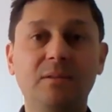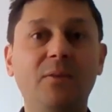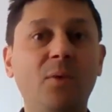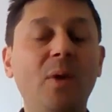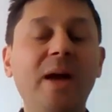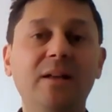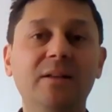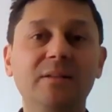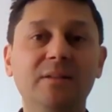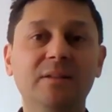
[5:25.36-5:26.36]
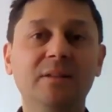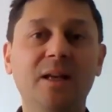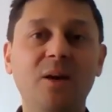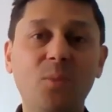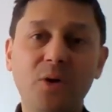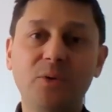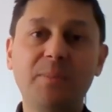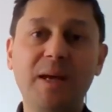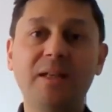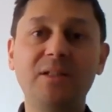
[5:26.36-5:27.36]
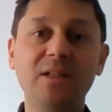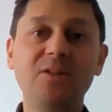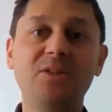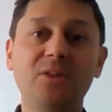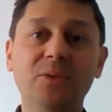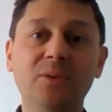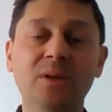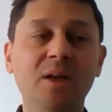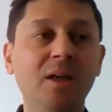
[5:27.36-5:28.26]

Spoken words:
of awareness and what you're paying attention to,